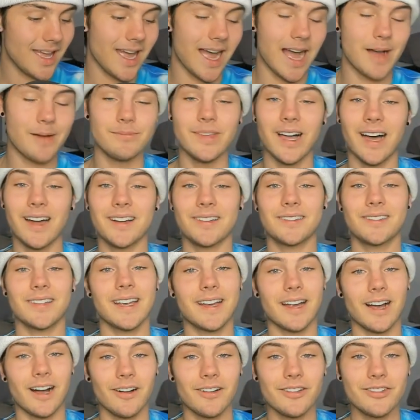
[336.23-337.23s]
I'm not a
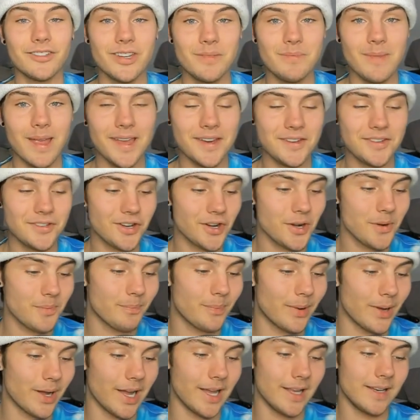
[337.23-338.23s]
psychology major,
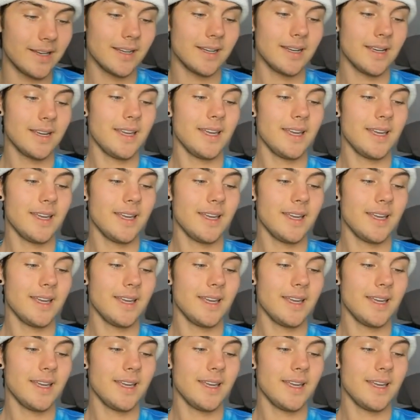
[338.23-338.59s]
but